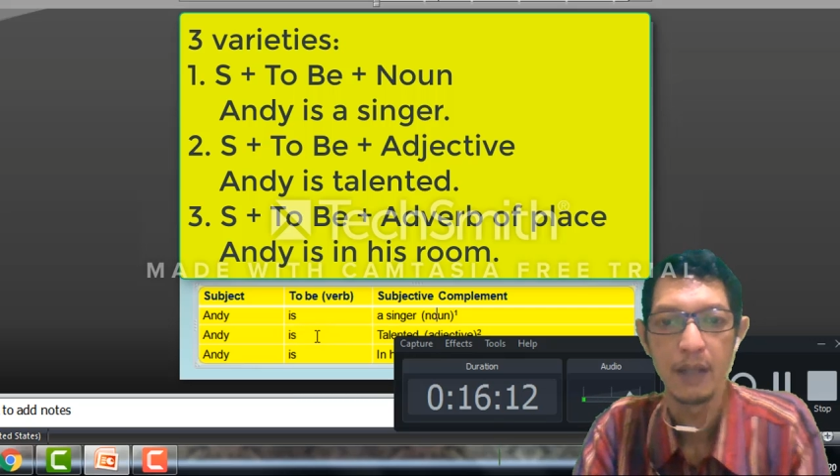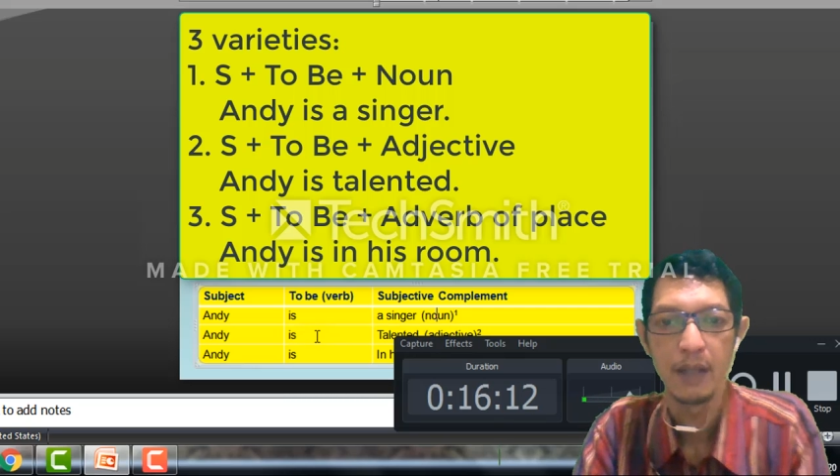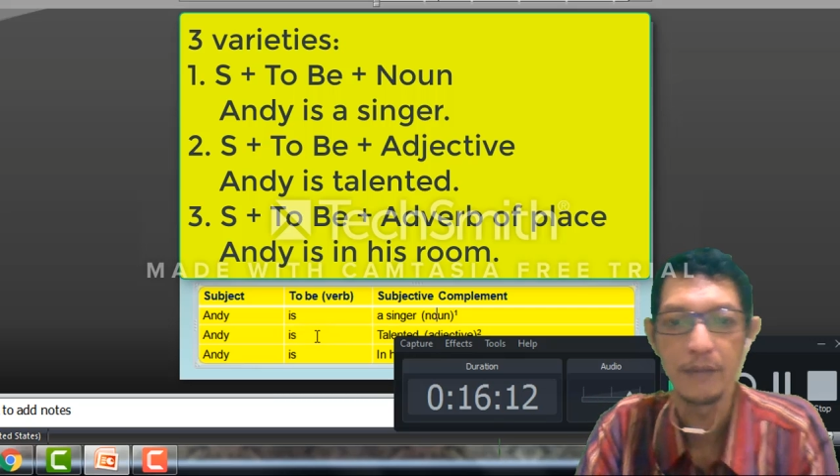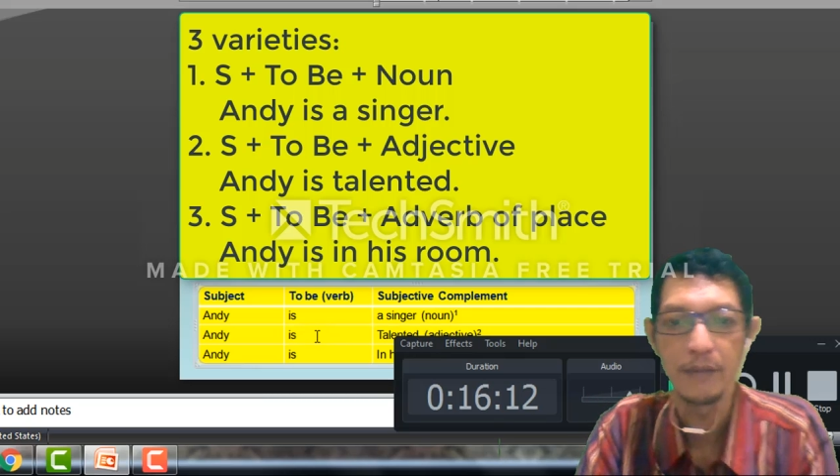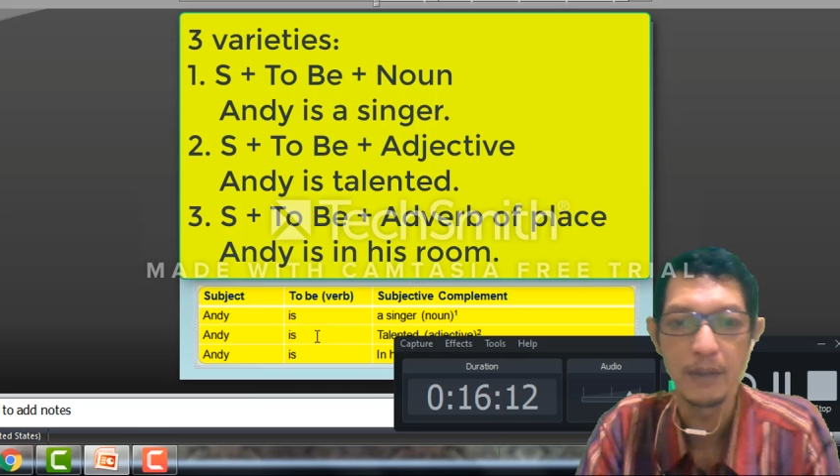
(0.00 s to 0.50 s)

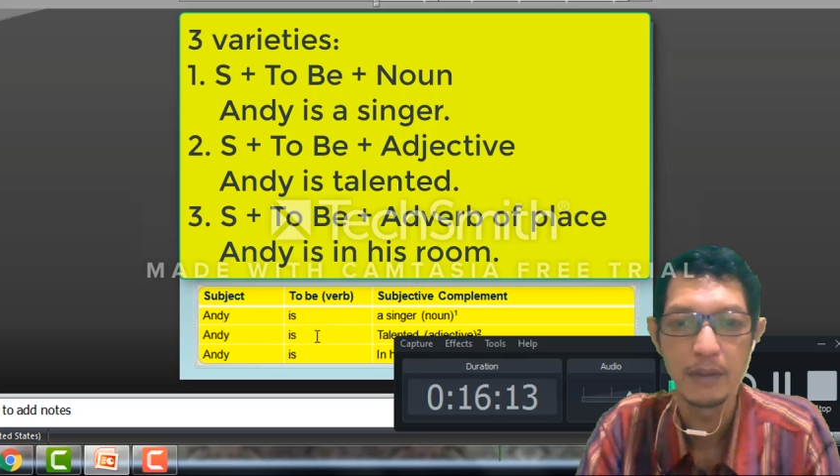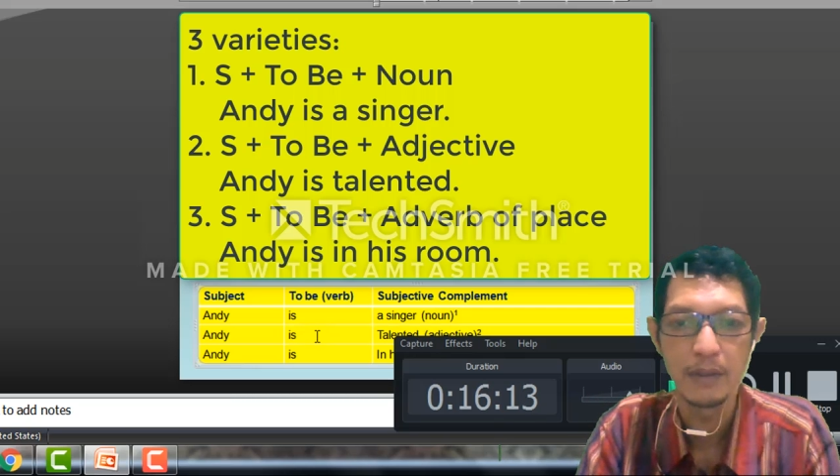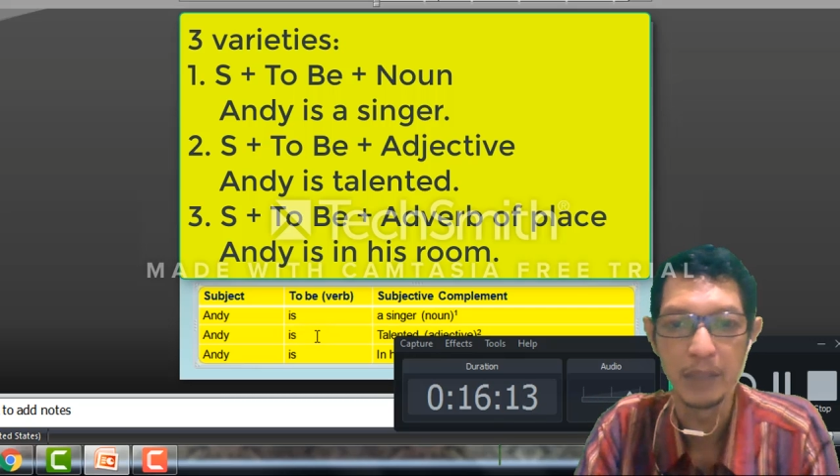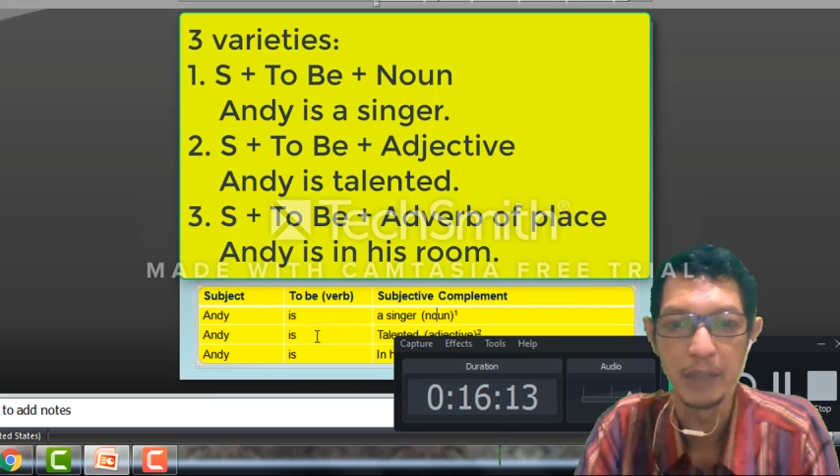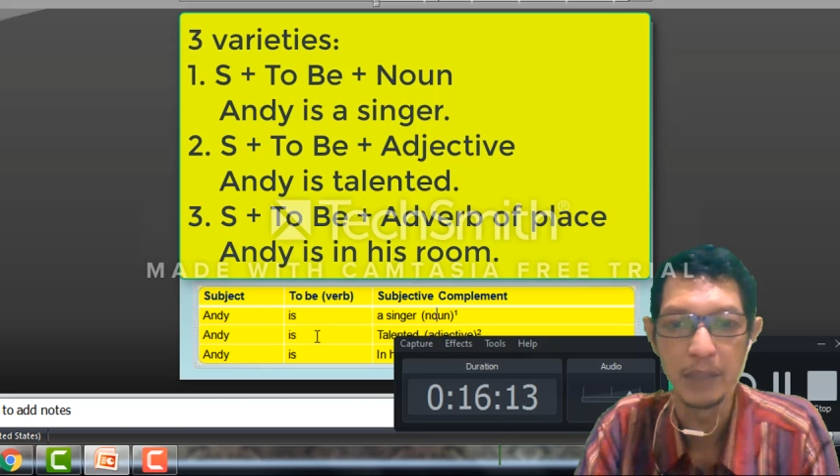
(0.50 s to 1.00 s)
after
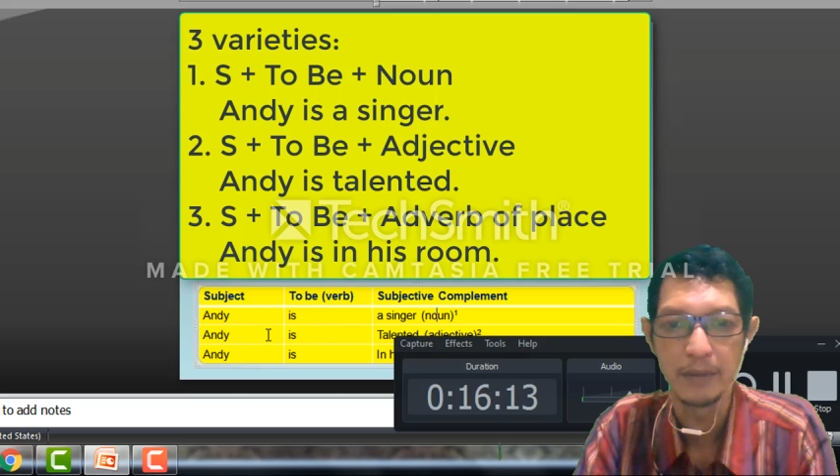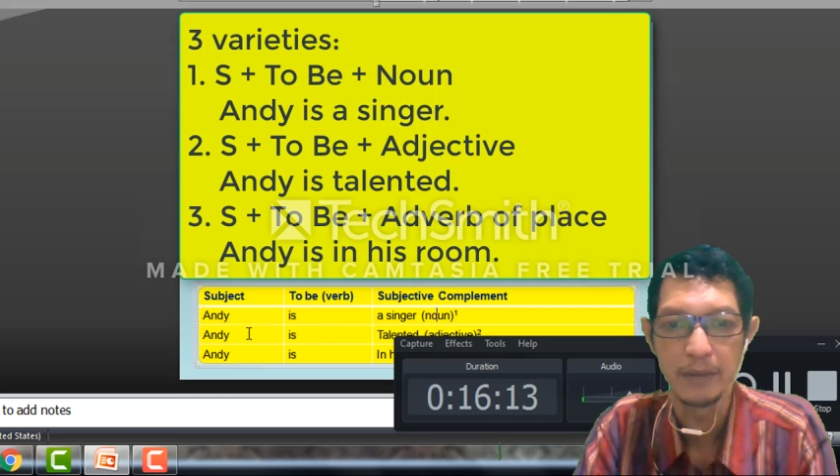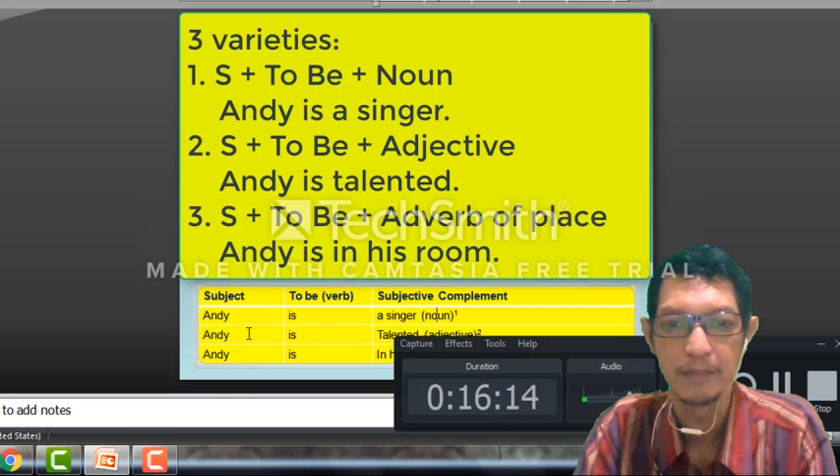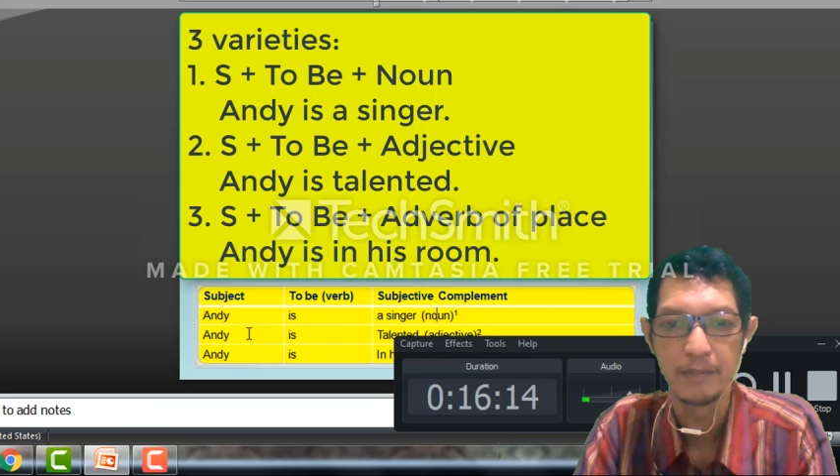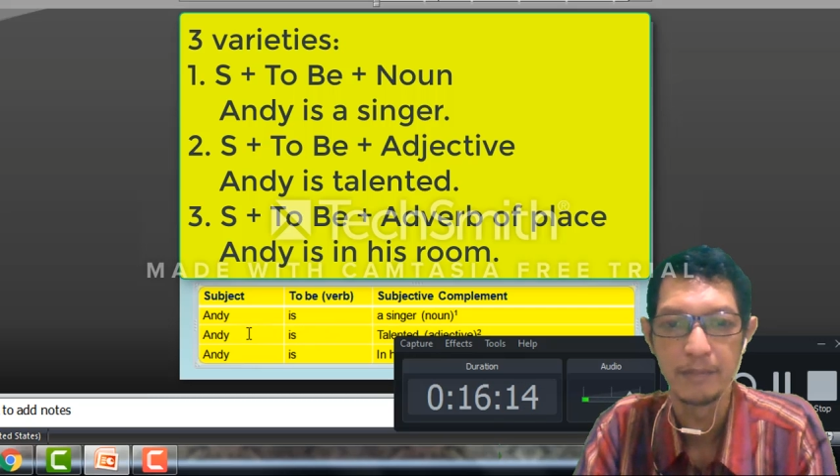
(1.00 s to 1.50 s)
to be.
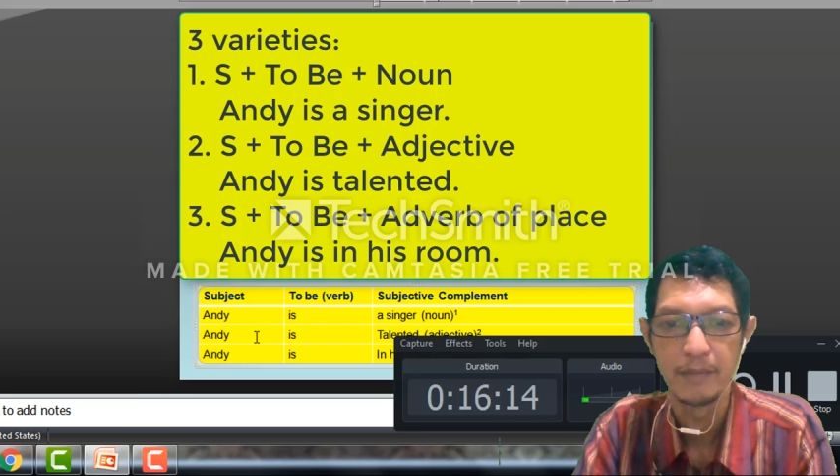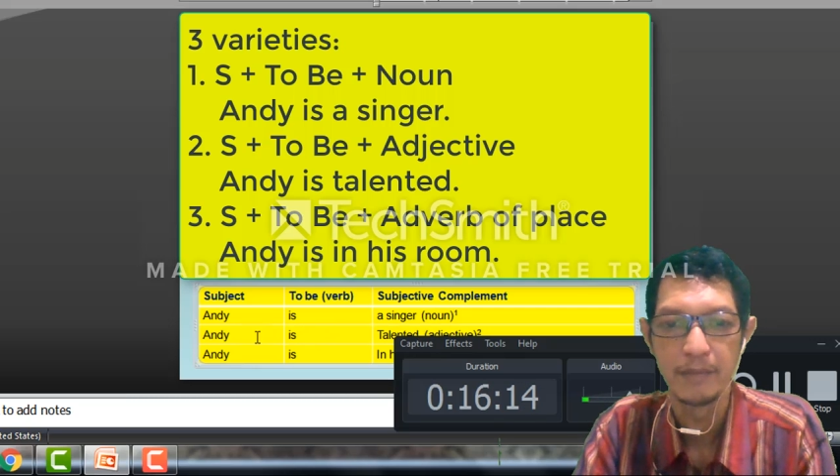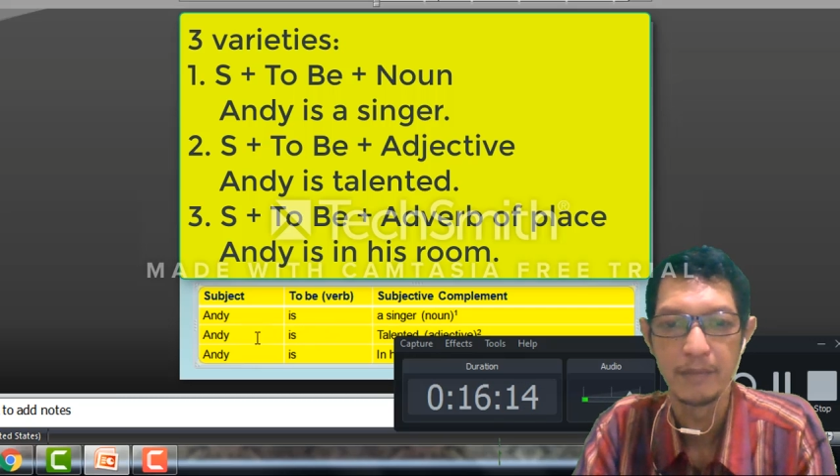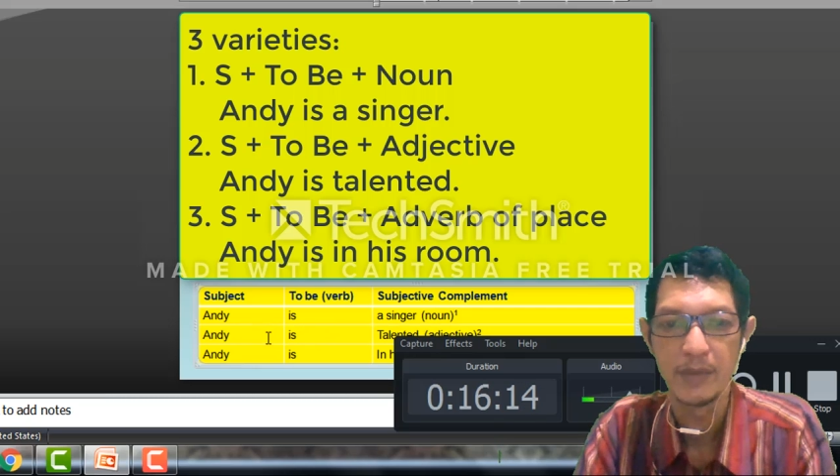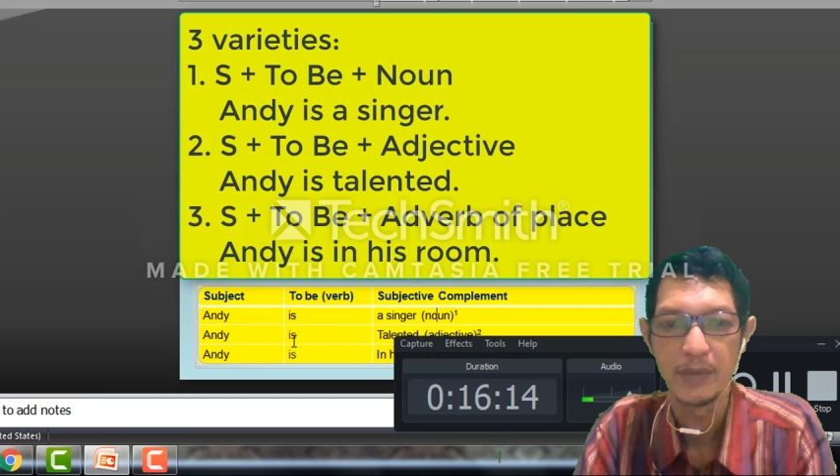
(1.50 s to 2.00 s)

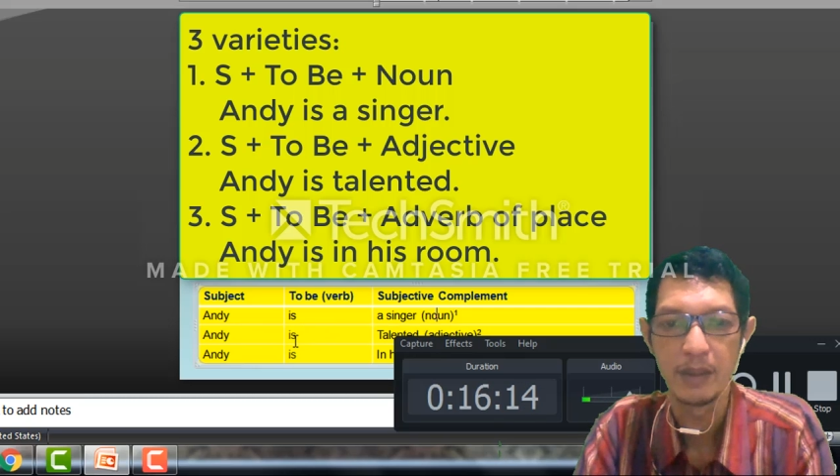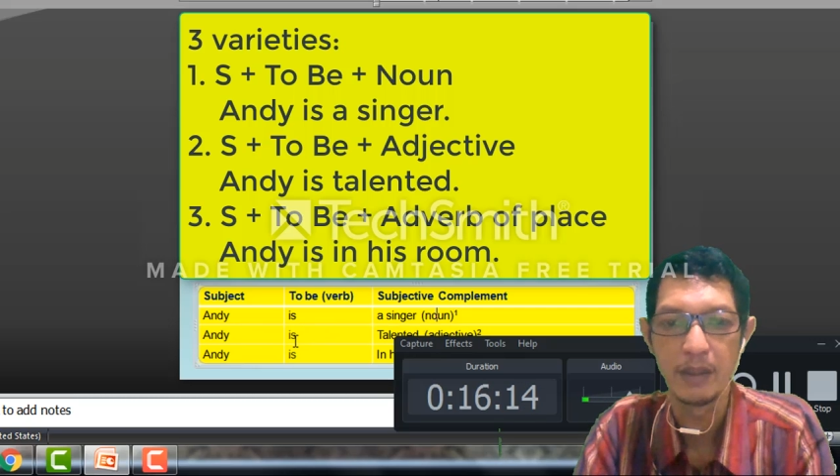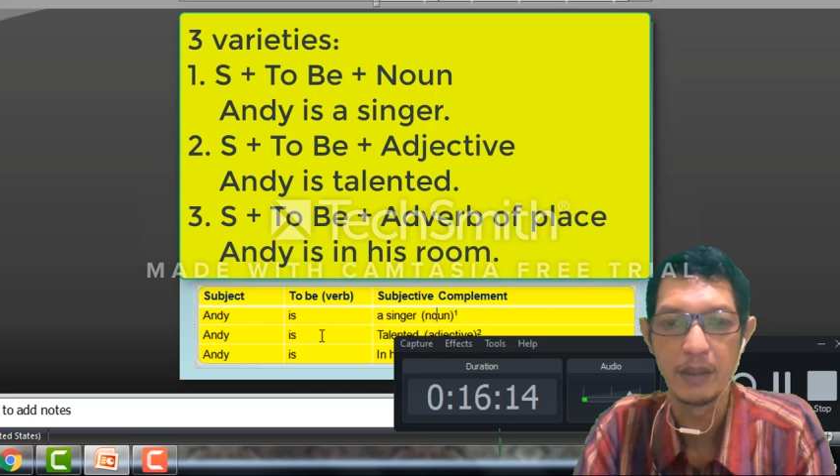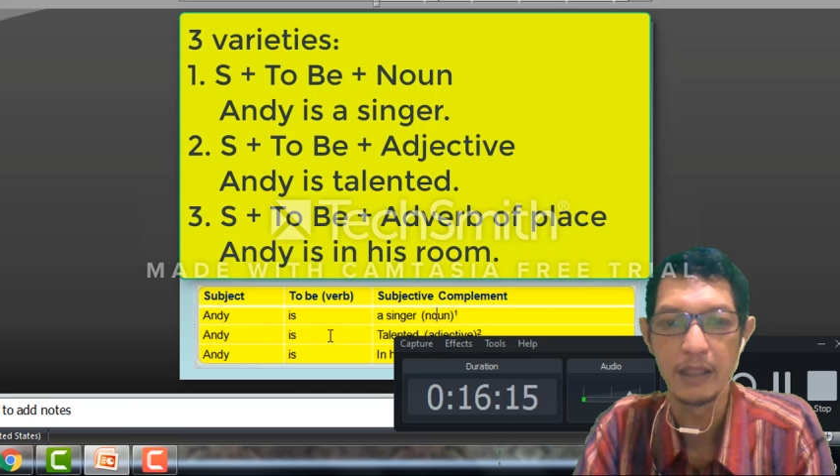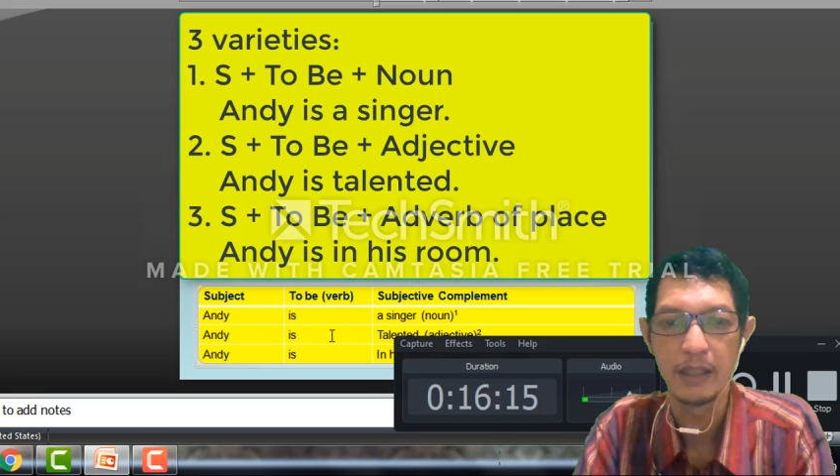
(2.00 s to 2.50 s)
So
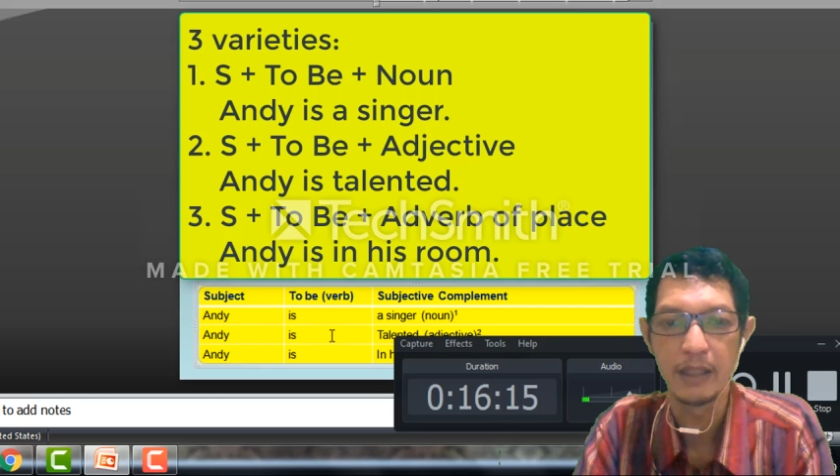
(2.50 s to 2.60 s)
you can say